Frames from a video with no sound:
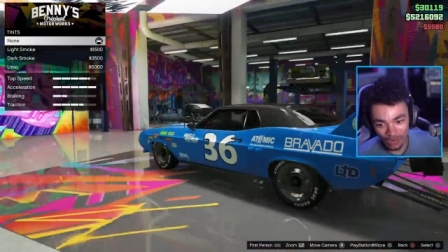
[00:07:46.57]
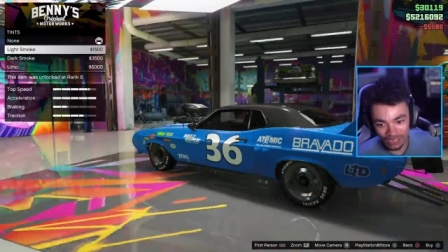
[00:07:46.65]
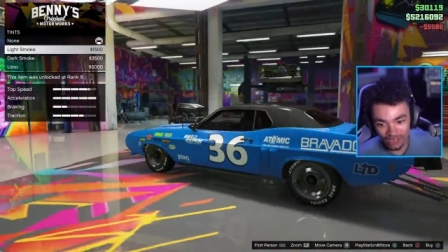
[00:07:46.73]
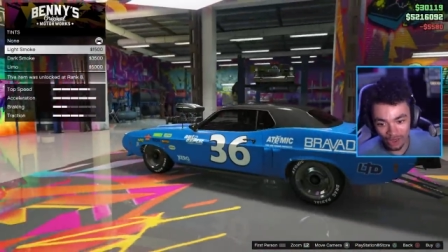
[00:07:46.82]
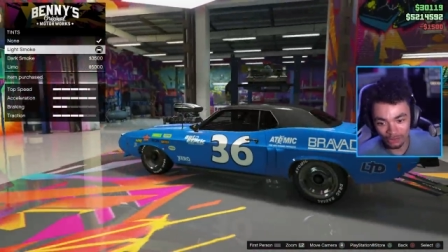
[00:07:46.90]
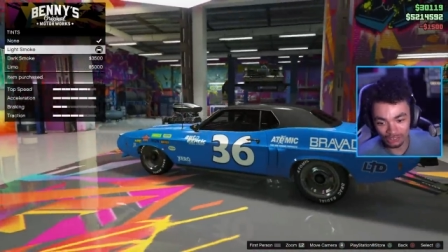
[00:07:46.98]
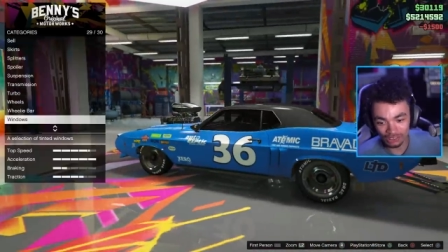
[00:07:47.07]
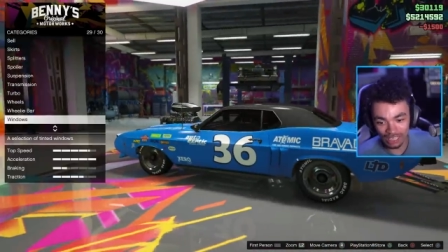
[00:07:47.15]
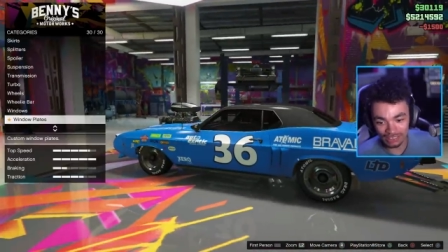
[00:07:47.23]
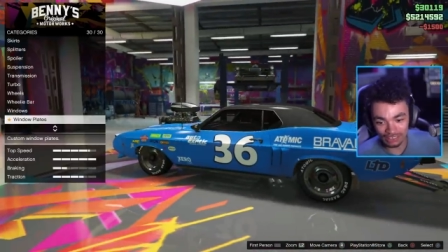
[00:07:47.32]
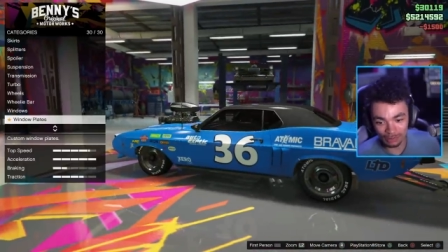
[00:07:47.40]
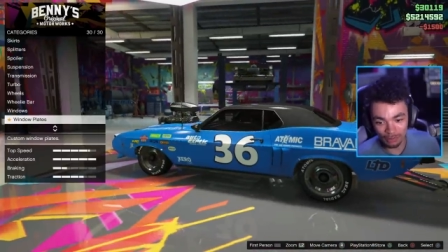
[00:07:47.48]
Windows,
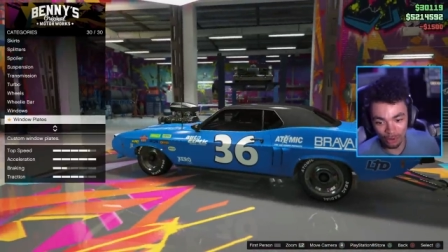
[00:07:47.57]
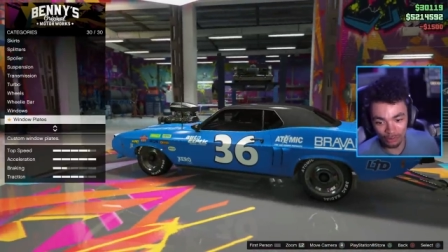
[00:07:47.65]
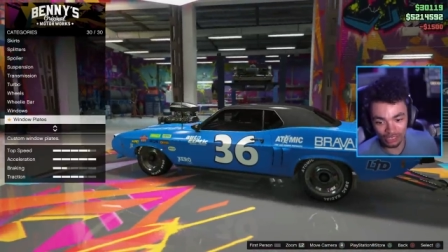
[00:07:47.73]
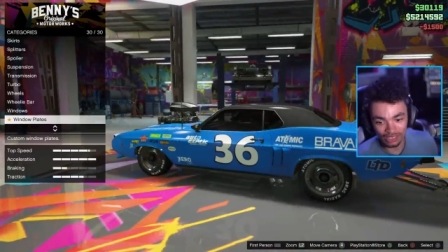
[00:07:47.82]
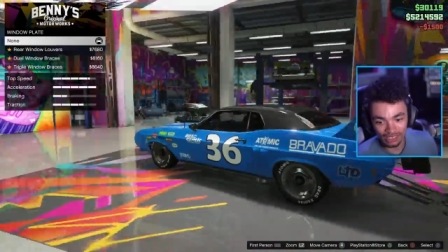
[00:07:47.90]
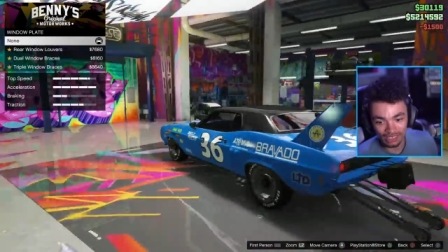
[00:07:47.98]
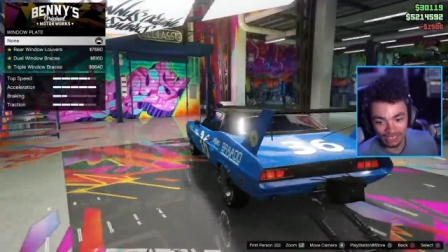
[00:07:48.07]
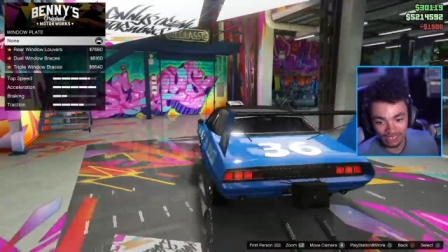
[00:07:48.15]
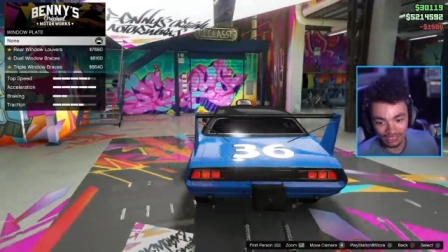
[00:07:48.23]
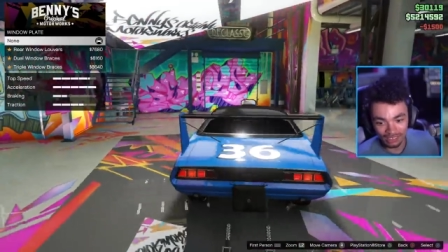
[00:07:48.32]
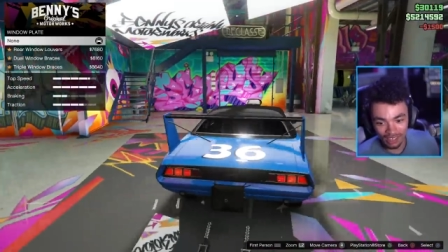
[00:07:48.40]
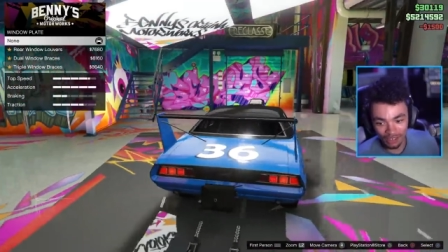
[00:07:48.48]
light smoke.
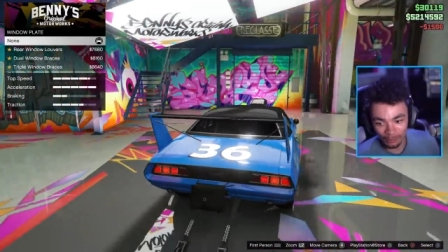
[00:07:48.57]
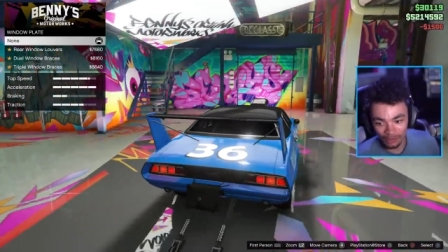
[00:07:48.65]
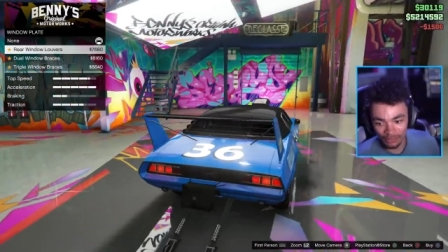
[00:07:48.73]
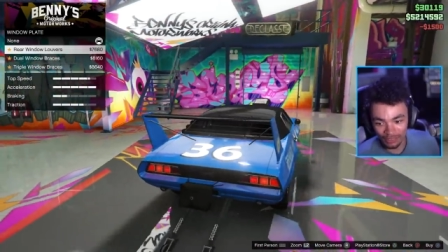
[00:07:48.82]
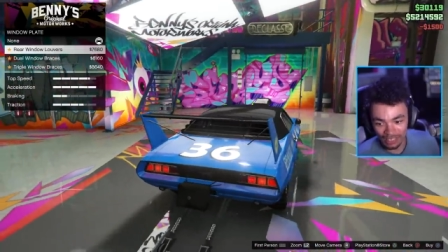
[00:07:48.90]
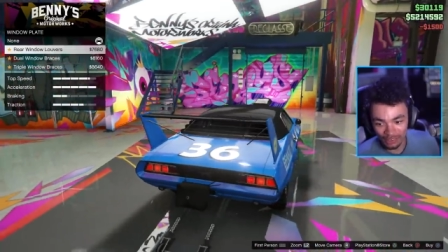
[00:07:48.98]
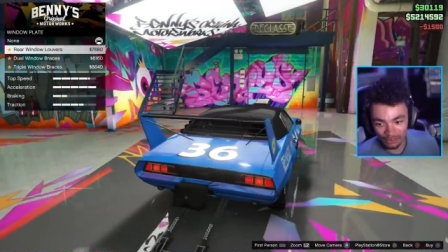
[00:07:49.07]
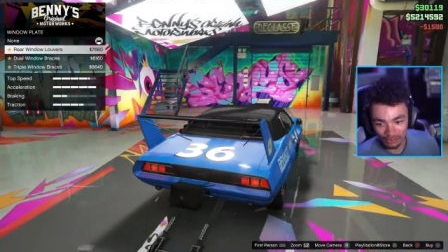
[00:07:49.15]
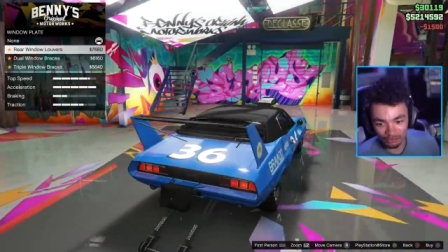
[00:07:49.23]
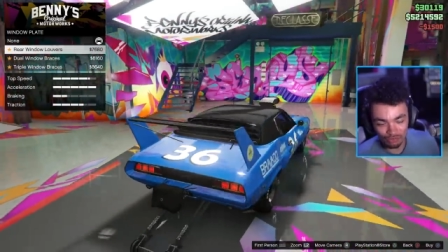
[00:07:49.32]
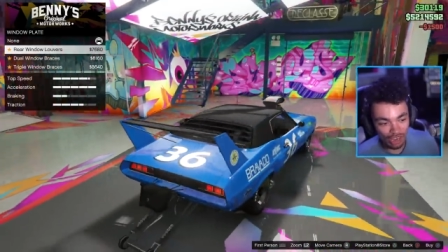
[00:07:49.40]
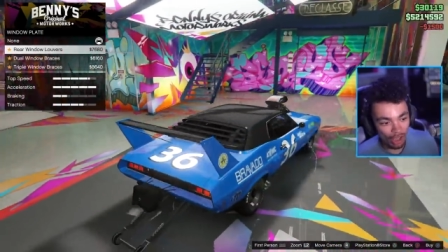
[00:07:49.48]
Uh, we got the...
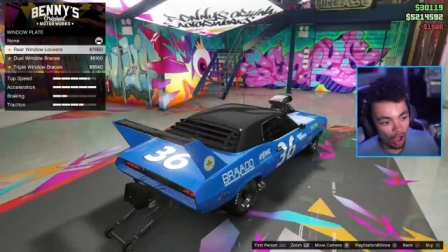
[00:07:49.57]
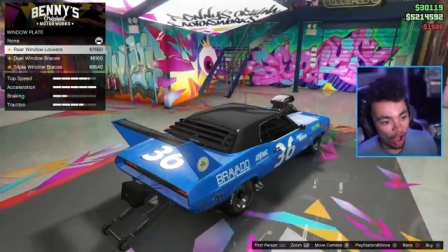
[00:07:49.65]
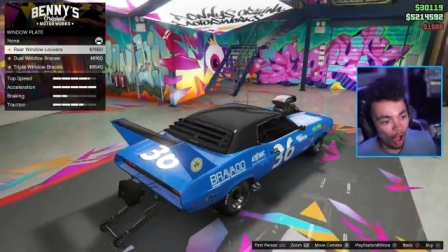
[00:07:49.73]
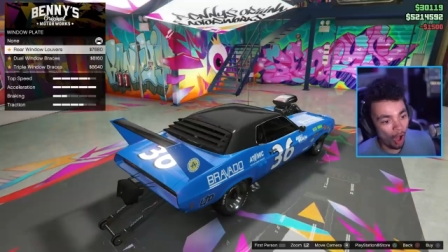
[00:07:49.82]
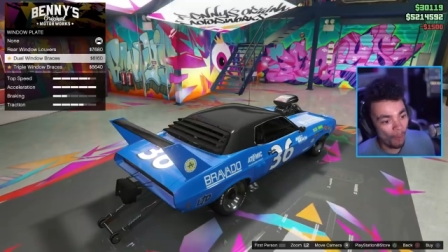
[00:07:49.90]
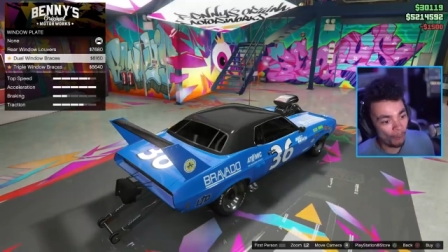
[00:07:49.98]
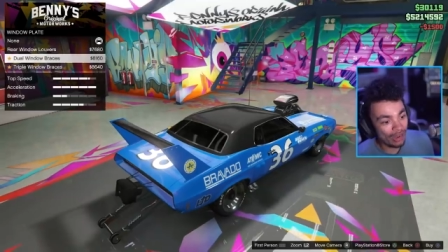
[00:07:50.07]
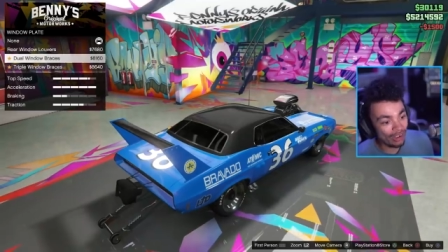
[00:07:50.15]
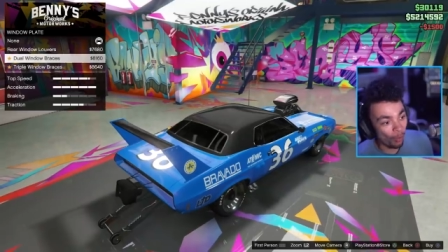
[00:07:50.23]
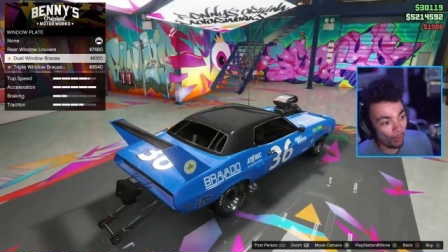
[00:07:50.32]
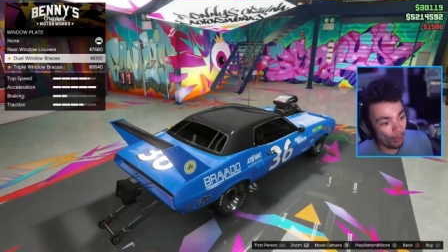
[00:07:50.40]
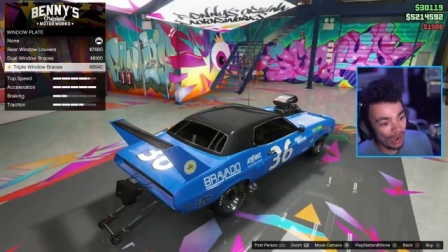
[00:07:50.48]
We
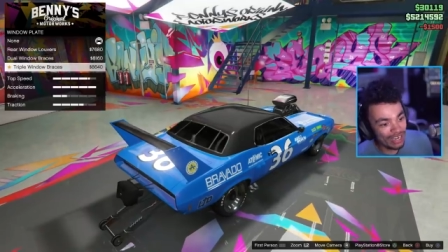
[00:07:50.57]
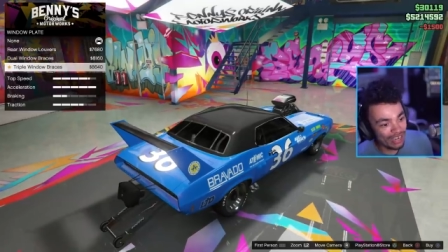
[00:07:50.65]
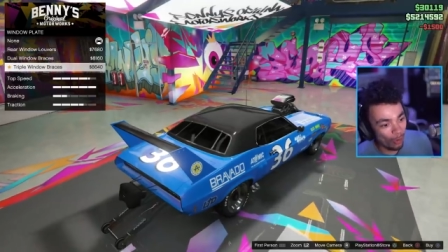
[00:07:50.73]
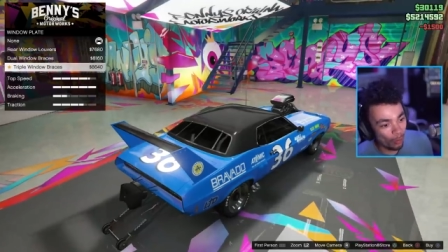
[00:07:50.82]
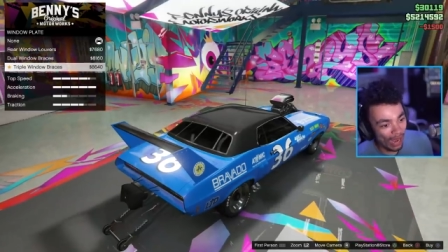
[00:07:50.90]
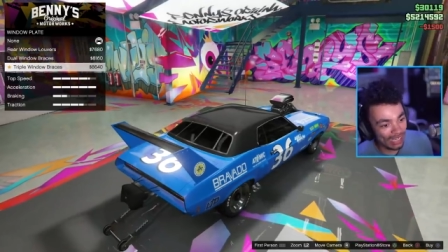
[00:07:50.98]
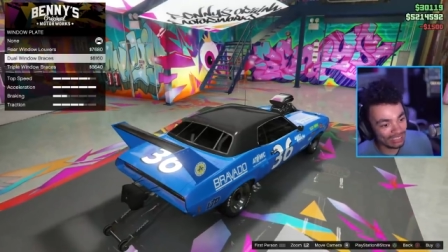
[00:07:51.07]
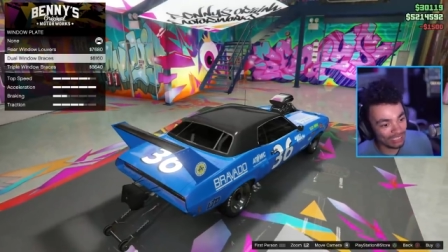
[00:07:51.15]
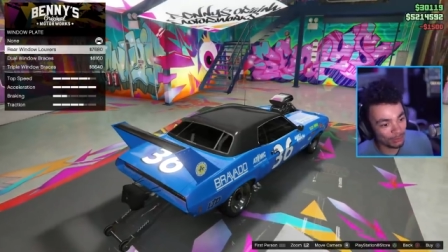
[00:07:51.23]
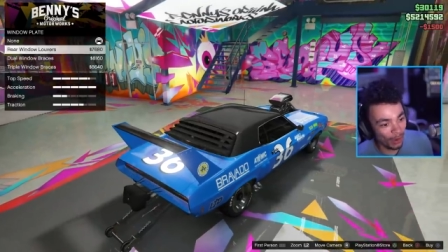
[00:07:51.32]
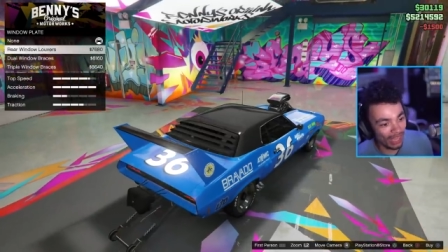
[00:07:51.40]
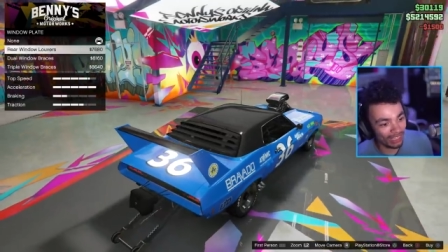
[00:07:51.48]
got window wangs
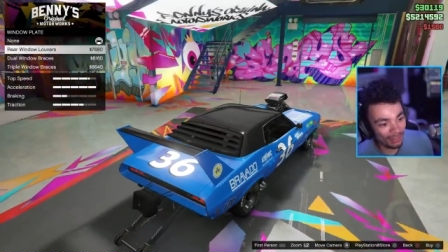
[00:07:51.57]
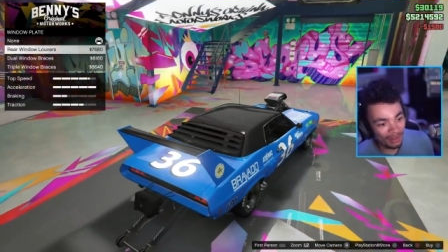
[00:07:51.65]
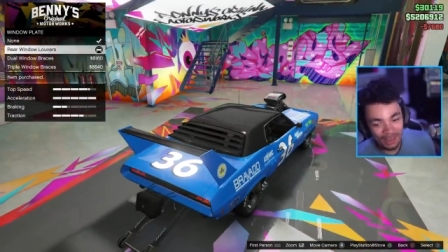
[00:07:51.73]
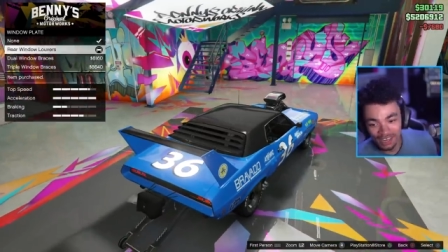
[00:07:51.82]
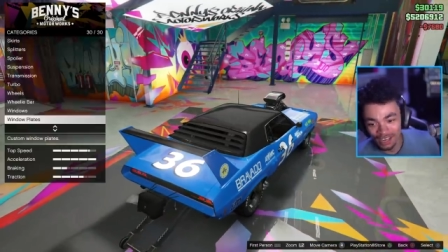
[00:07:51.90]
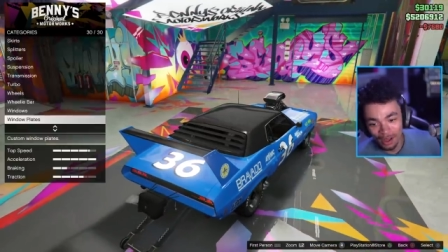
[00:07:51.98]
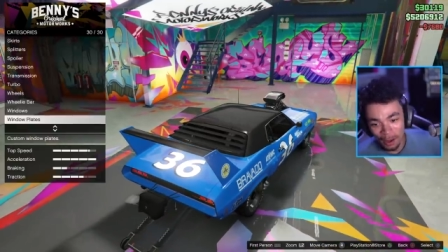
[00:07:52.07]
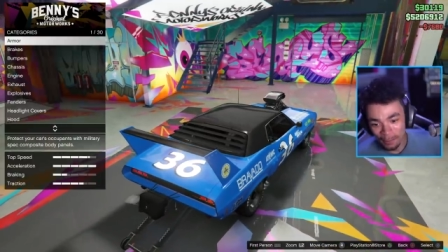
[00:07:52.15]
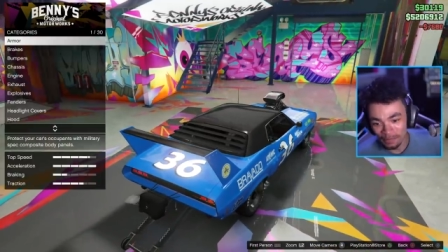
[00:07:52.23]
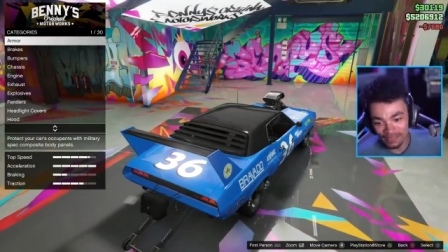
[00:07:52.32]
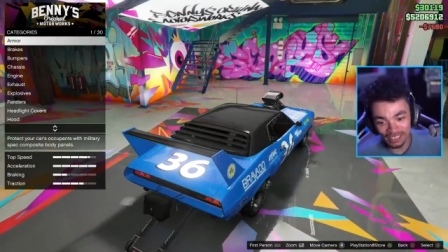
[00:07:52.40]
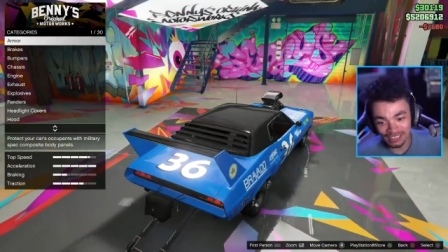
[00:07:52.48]
as well?
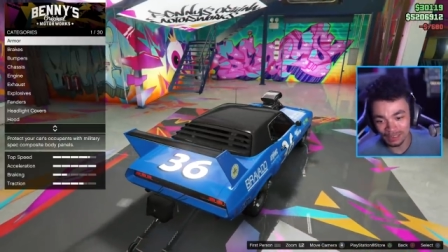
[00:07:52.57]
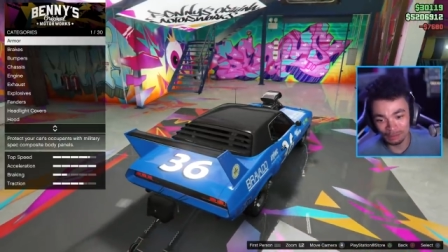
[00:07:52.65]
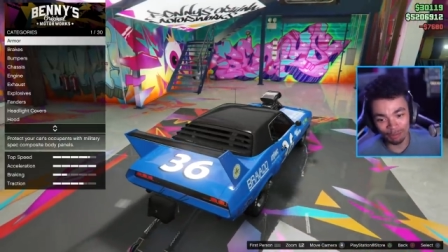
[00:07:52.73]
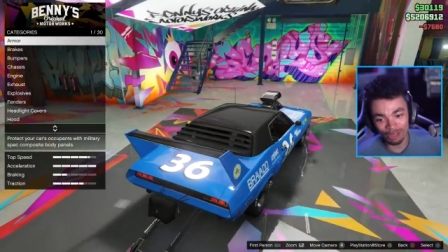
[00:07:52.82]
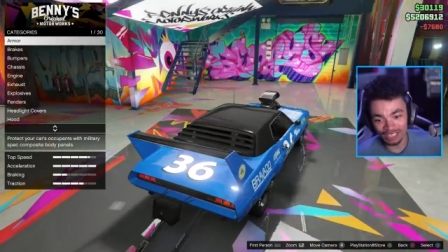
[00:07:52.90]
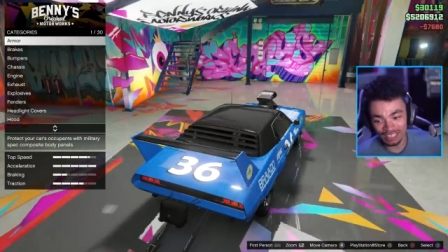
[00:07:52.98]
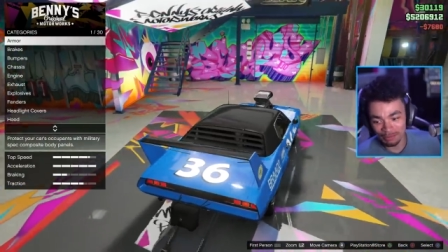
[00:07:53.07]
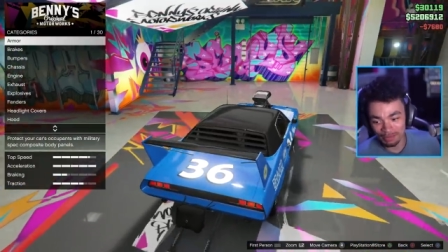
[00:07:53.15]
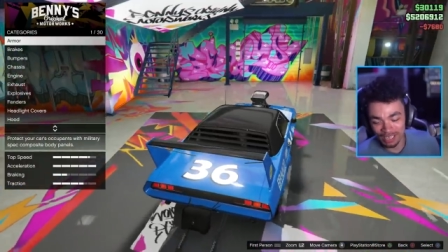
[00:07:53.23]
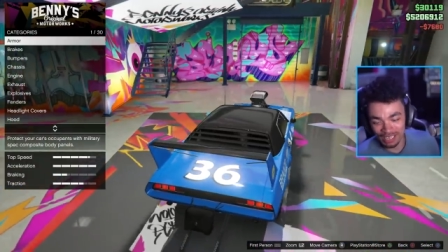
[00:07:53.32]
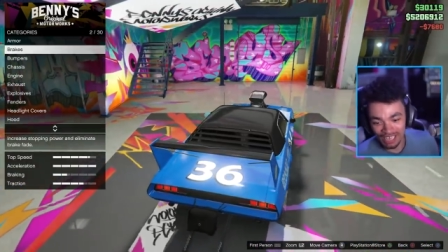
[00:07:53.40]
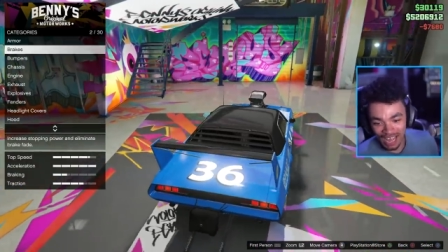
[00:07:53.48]
They're spoiling
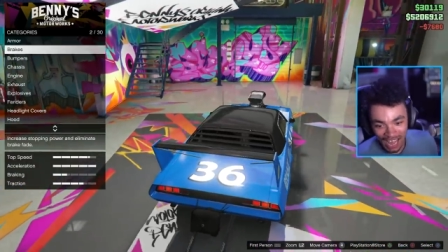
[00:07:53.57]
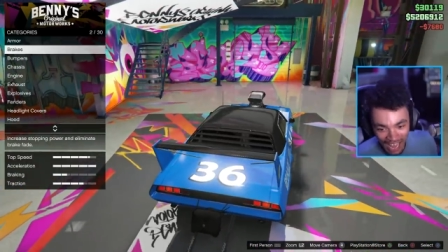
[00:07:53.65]
me.